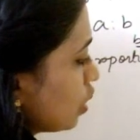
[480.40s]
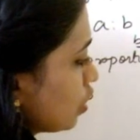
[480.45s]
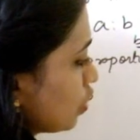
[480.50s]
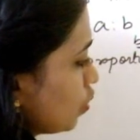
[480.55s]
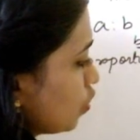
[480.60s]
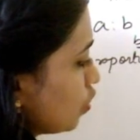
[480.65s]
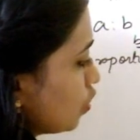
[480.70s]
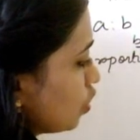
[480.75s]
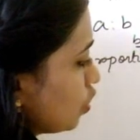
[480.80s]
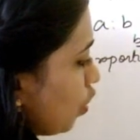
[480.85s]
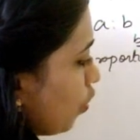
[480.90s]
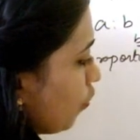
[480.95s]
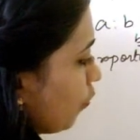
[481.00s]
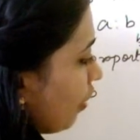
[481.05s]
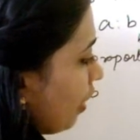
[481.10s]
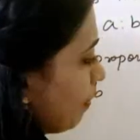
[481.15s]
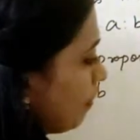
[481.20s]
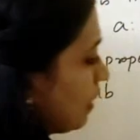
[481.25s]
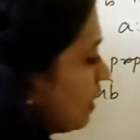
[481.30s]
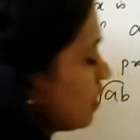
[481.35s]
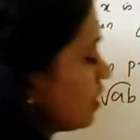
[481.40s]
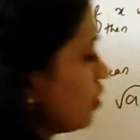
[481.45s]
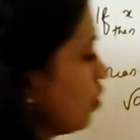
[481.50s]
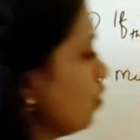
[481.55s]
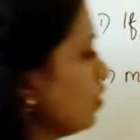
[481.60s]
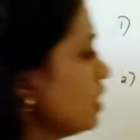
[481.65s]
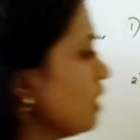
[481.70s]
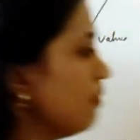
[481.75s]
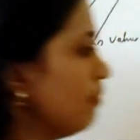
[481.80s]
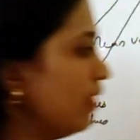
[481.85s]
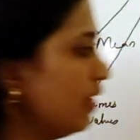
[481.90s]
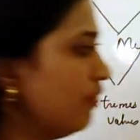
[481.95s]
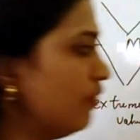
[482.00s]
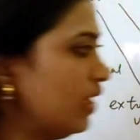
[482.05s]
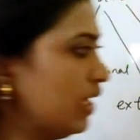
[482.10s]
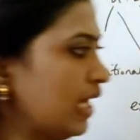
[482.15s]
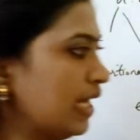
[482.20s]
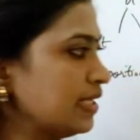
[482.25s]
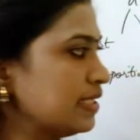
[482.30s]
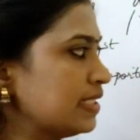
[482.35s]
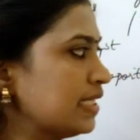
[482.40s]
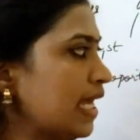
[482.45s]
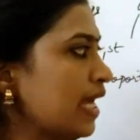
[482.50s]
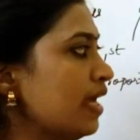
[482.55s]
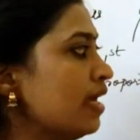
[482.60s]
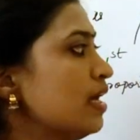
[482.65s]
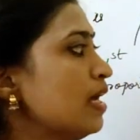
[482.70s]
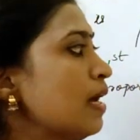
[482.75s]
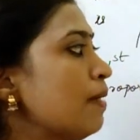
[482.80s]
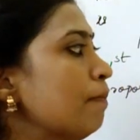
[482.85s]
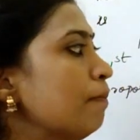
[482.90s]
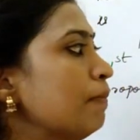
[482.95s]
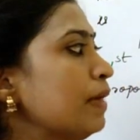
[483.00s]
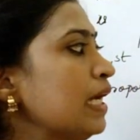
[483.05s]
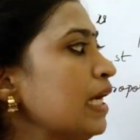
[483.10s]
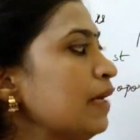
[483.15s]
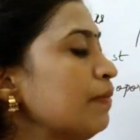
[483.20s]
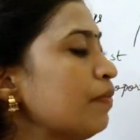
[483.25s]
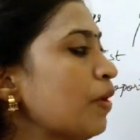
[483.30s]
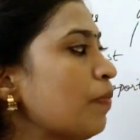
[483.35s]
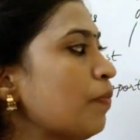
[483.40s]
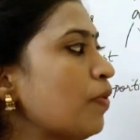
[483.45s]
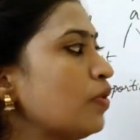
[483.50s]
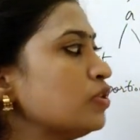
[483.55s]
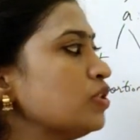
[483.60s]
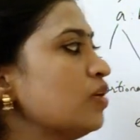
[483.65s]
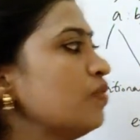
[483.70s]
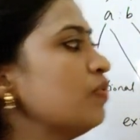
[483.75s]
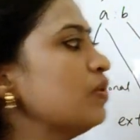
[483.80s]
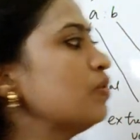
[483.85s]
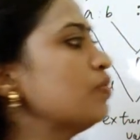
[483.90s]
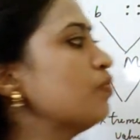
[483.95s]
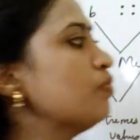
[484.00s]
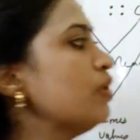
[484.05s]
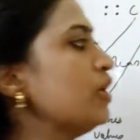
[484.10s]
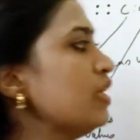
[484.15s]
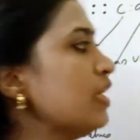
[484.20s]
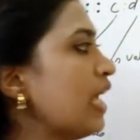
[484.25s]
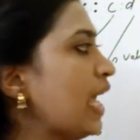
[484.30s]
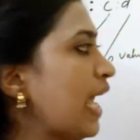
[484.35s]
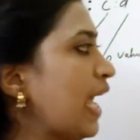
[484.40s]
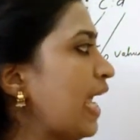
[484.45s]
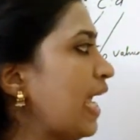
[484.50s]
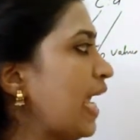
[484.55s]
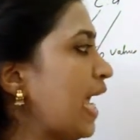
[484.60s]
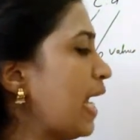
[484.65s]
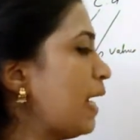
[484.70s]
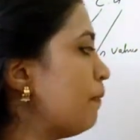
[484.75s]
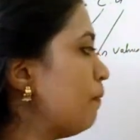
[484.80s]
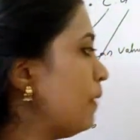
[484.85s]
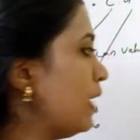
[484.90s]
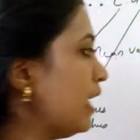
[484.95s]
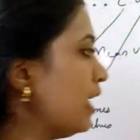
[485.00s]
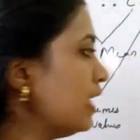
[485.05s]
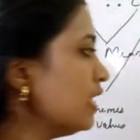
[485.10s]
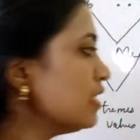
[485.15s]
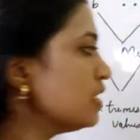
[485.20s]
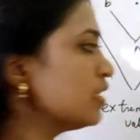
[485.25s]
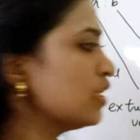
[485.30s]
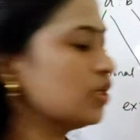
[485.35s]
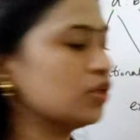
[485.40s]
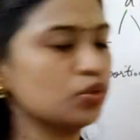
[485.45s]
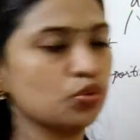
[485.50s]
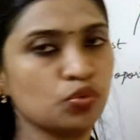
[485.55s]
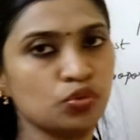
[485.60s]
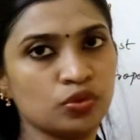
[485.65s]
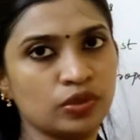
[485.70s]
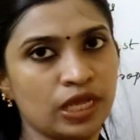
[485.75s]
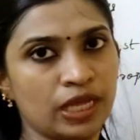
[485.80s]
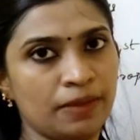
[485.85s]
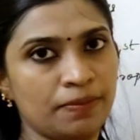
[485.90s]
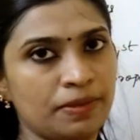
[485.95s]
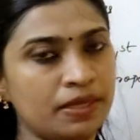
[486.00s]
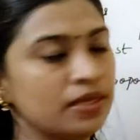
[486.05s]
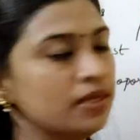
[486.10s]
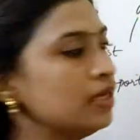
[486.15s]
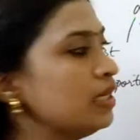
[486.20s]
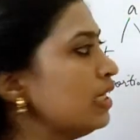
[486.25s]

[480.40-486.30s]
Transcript: root of AB. So simply we can say mean proportion between A and B is root AB.